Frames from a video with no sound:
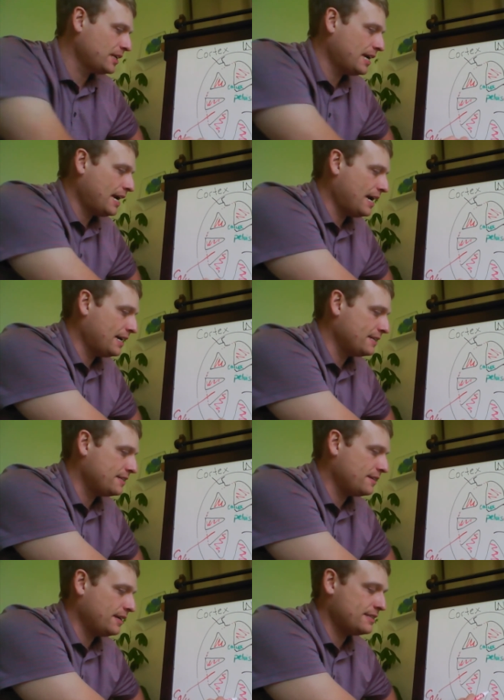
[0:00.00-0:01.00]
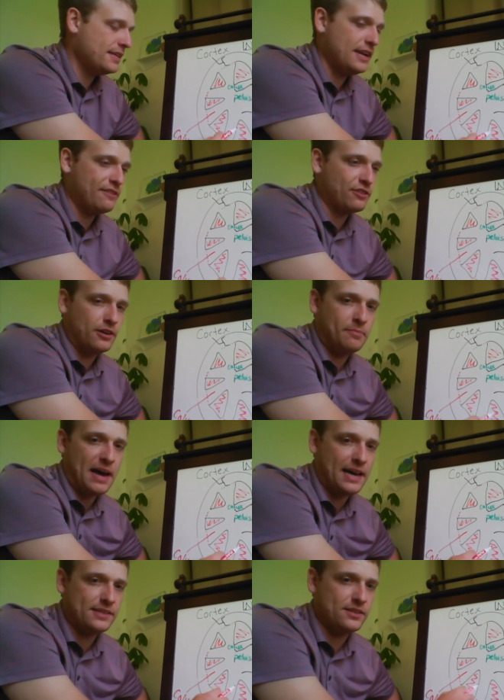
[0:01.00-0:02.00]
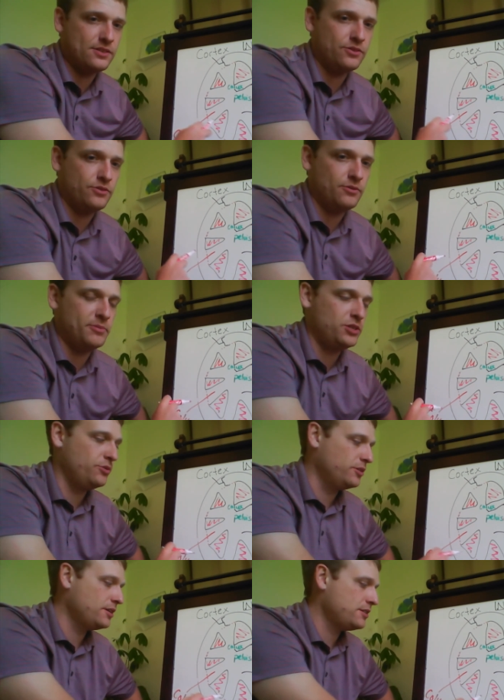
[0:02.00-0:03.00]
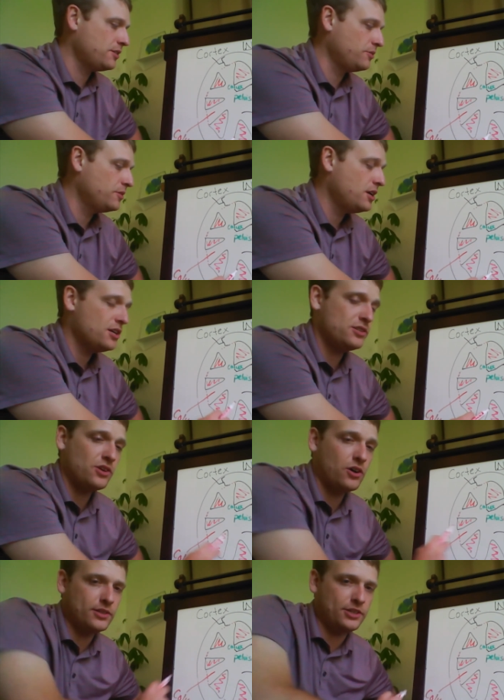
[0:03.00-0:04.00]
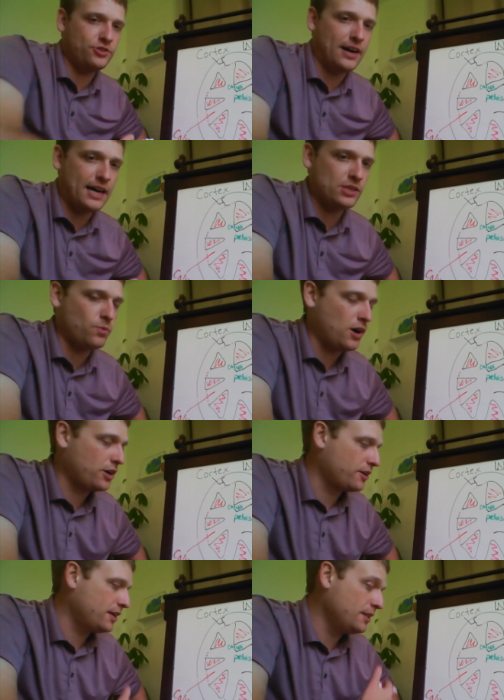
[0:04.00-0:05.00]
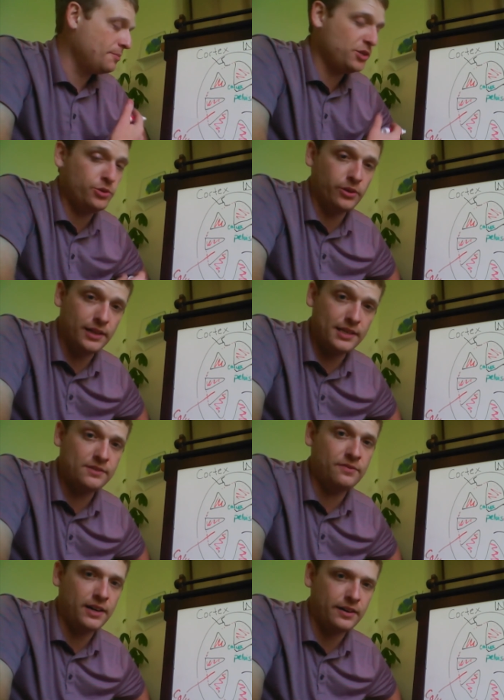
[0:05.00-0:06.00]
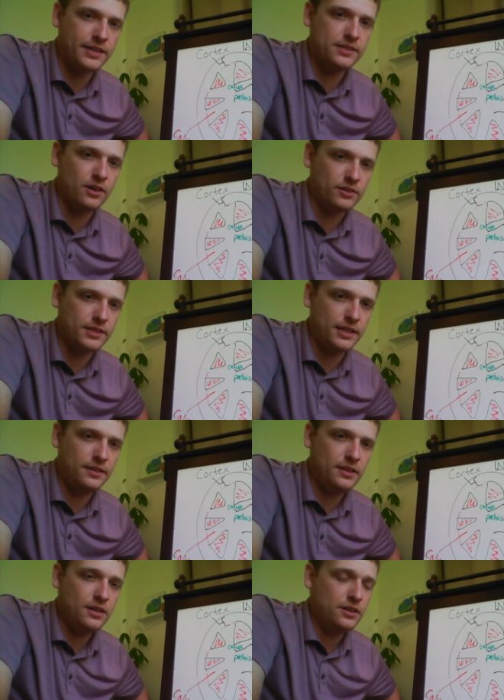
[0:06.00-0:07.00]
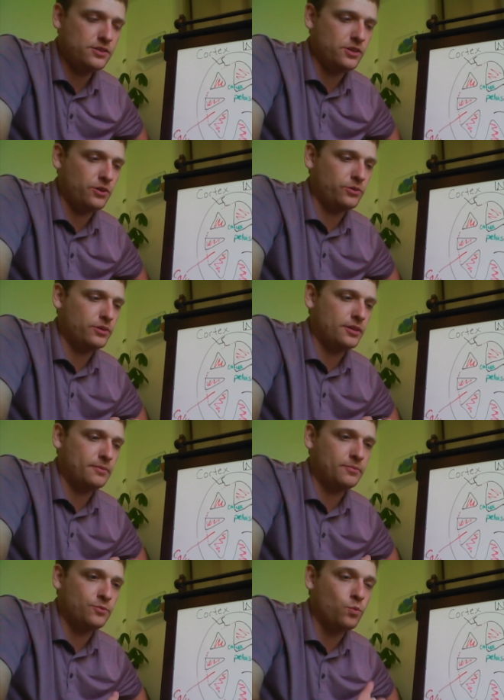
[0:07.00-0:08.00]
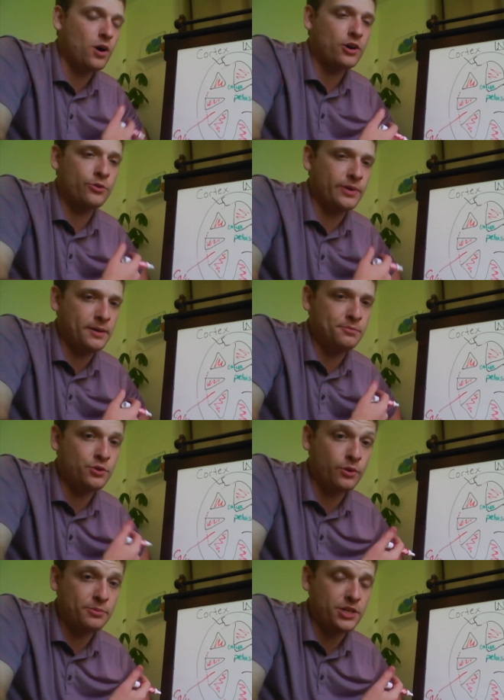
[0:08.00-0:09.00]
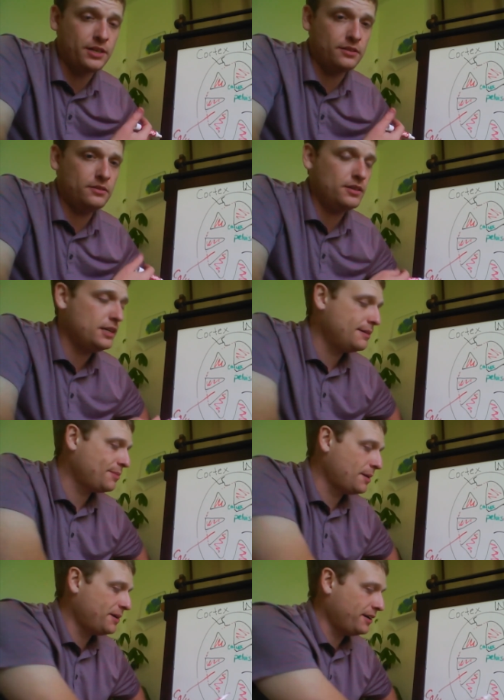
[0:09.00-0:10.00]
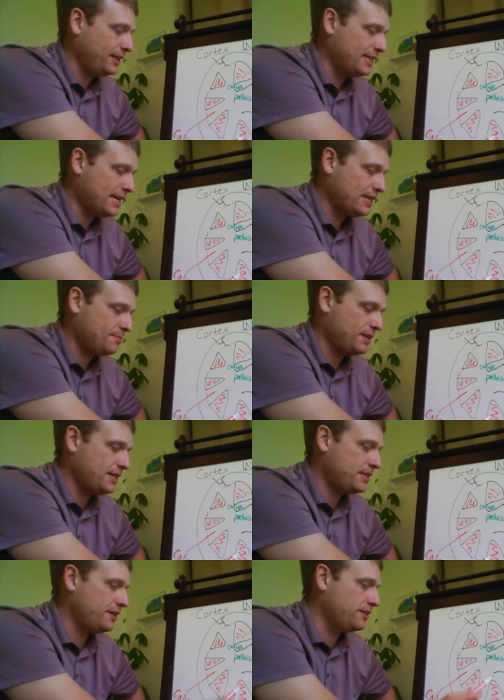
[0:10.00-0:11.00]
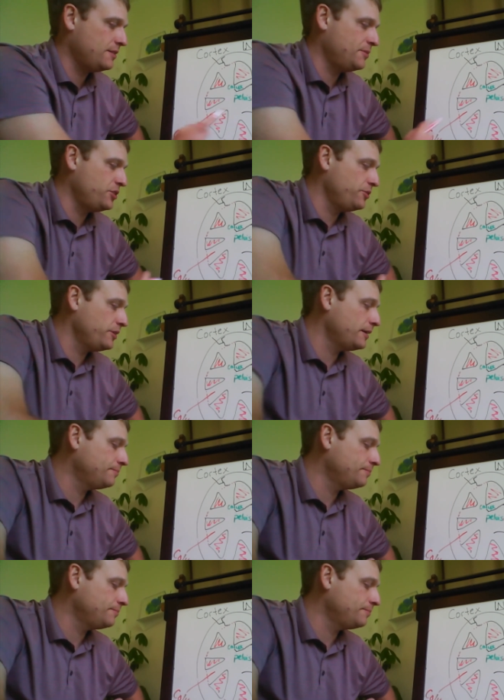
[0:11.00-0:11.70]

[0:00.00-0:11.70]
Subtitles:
as the nephron passes through the medulla. So salt attracts water, and the medulla is very salty. So water reabsorption primarily takes place here in the medulla.